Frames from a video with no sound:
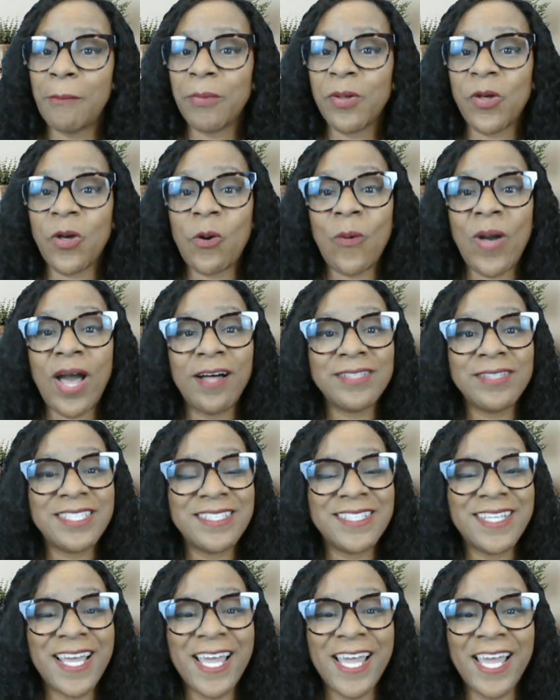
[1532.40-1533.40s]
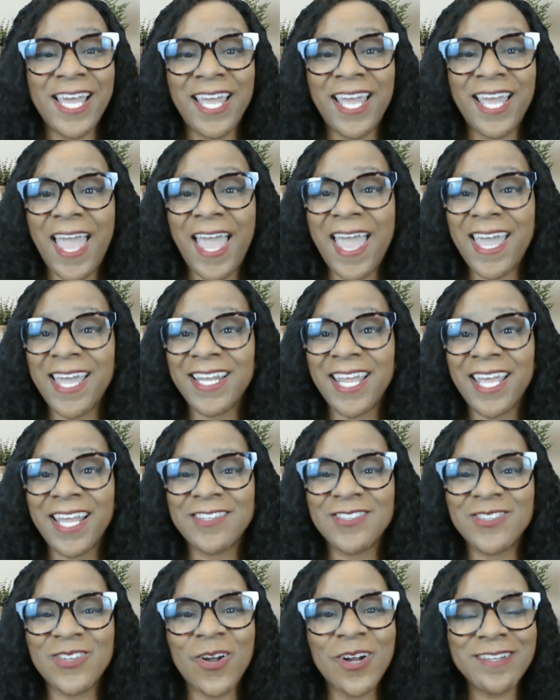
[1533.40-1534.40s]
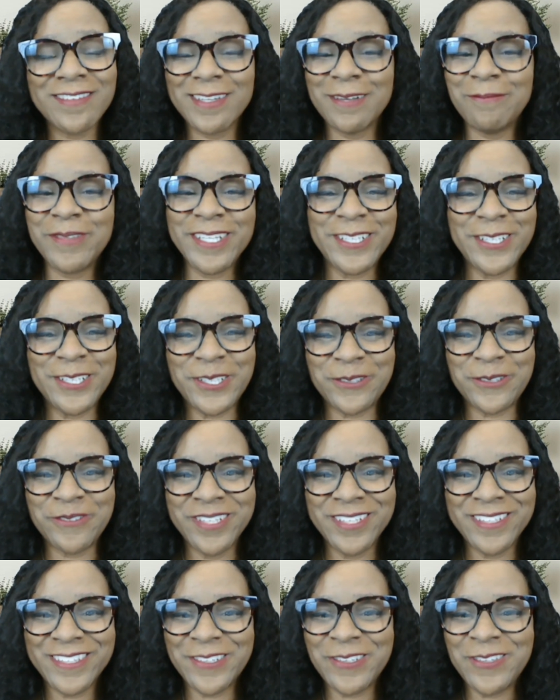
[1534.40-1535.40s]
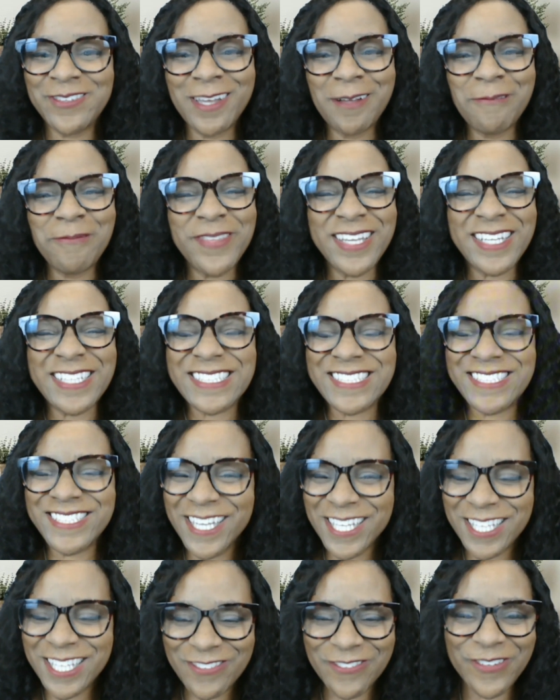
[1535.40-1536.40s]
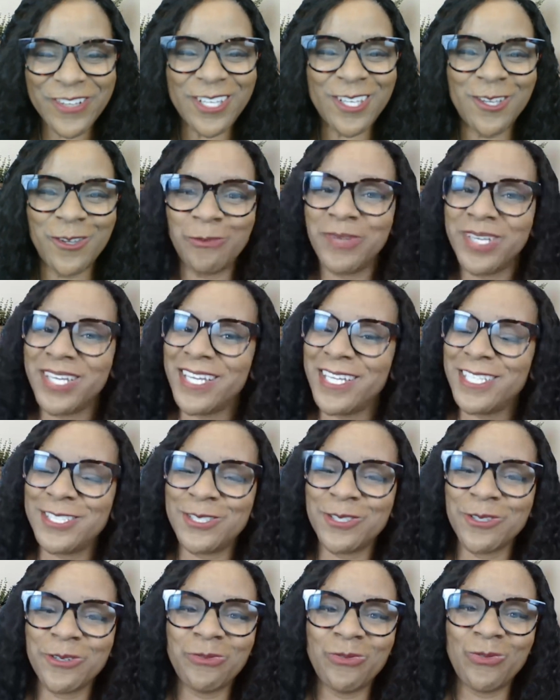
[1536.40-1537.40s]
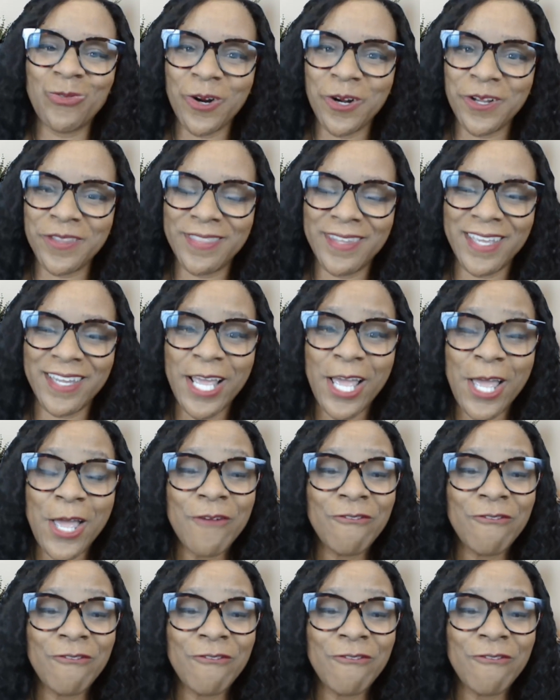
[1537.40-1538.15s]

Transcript: Go out today and start something new. Do something just for you because you're worth it.